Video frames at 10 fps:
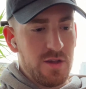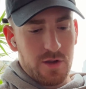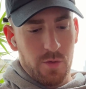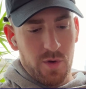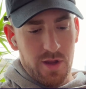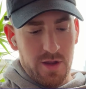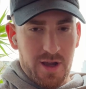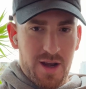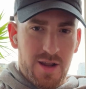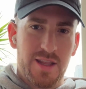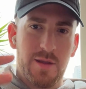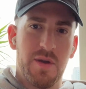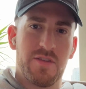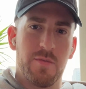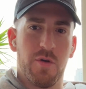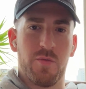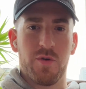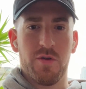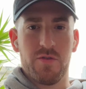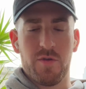So we kind of got the best of both
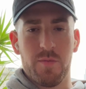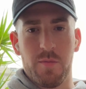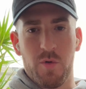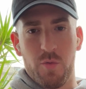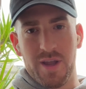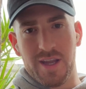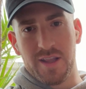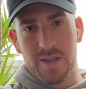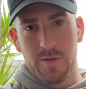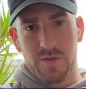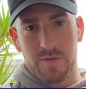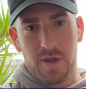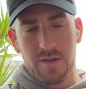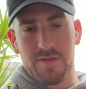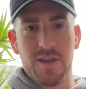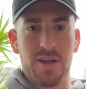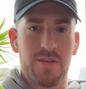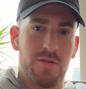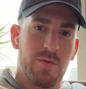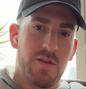worlds from the more regulated side of
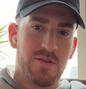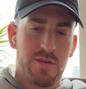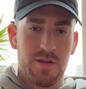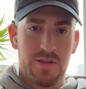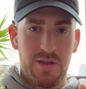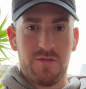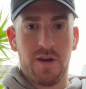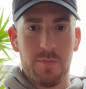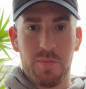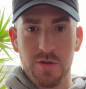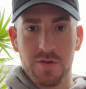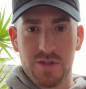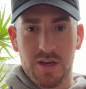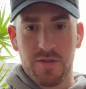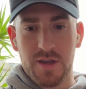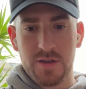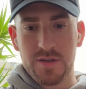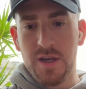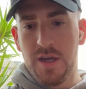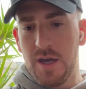things as well as the DeFi builder side of
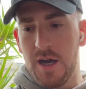things.